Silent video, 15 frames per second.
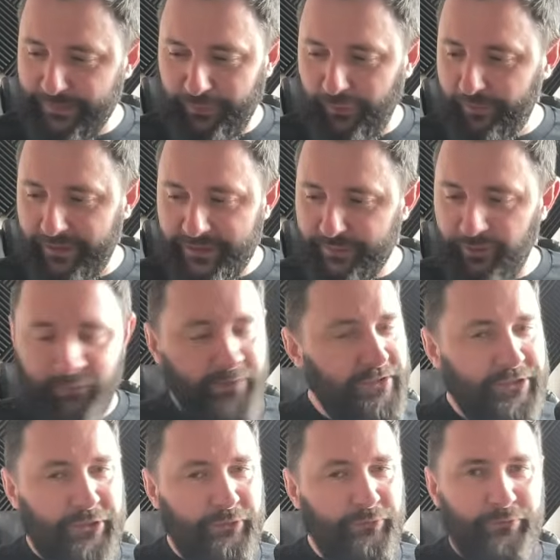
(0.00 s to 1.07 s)
that's probably
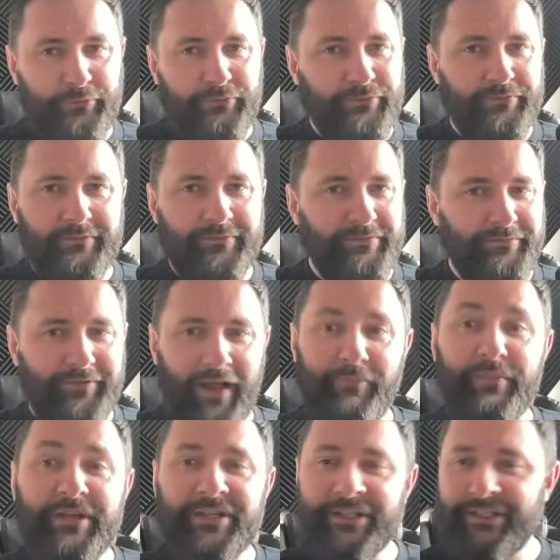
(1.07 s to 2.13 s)
too
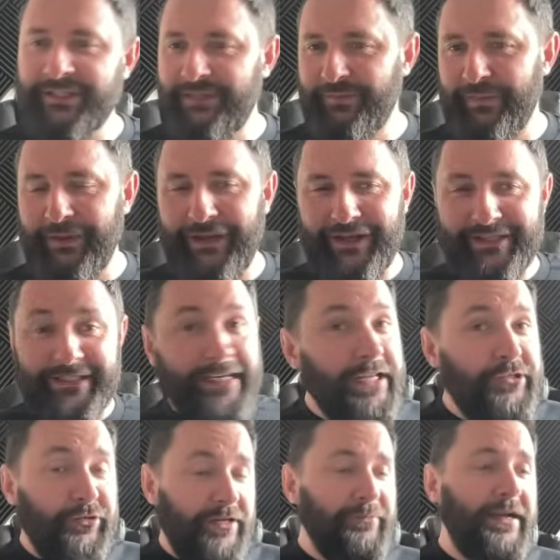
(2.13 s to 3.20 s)
ambitious, because
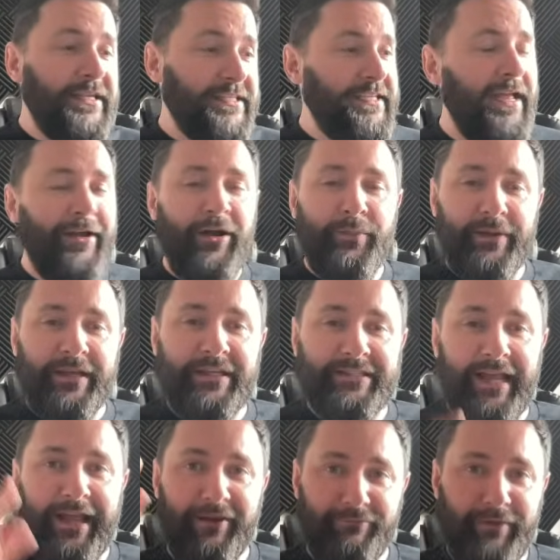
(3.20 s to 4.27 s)
literally my setup is
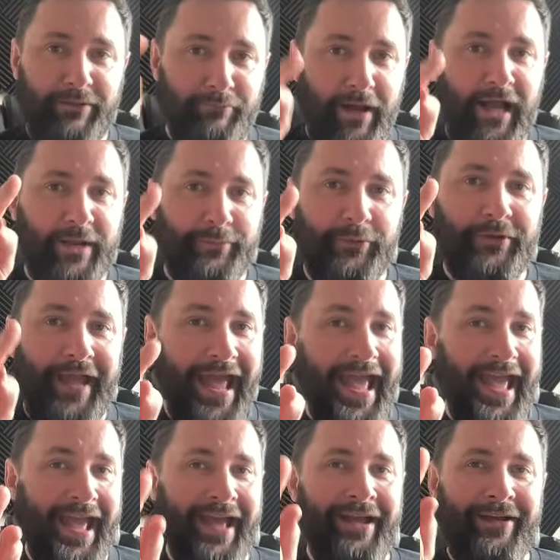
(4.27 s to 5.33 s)
I have my MacBook
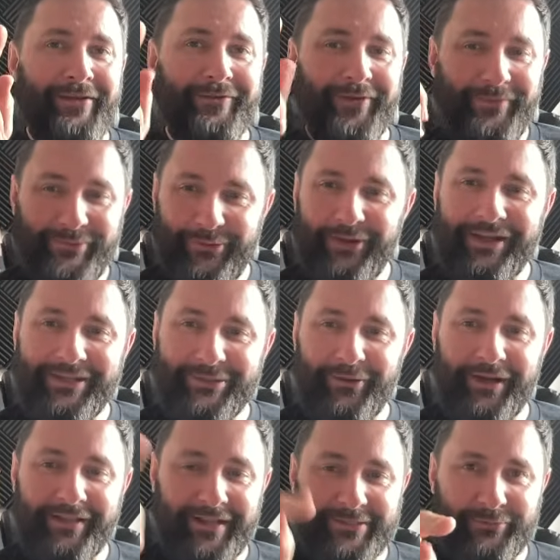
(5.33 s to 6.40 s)
Air from 2020.
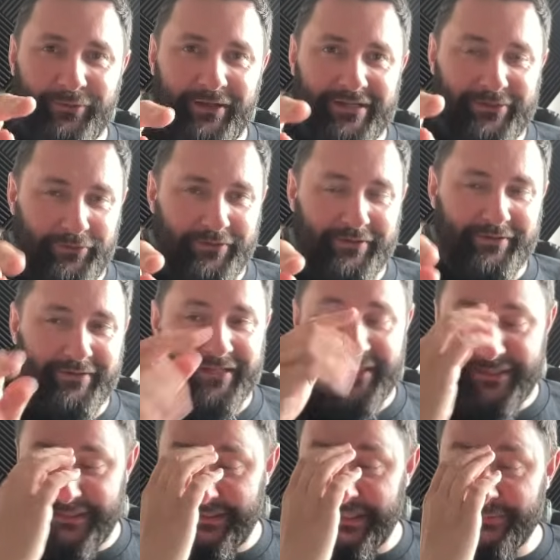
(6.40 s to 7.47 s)
That's what is on this.
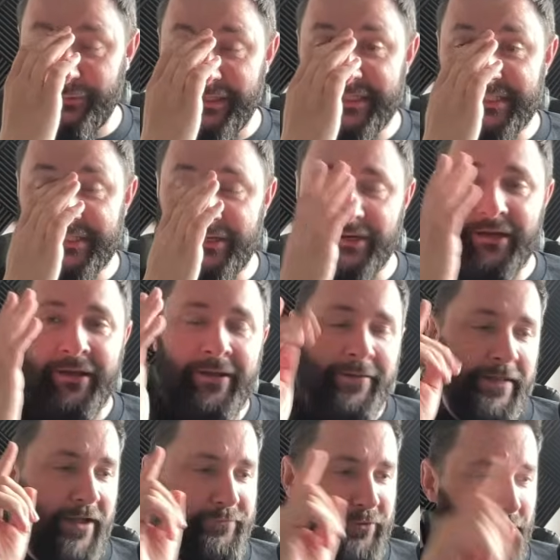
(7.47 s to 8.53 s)
That's what this is on.
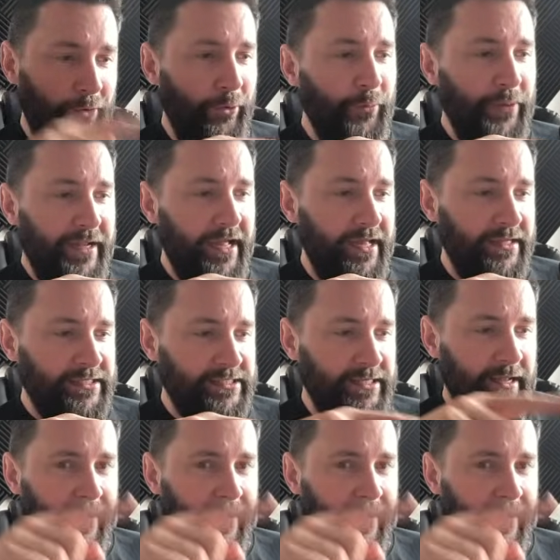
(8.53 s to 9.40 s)
I've got OBS.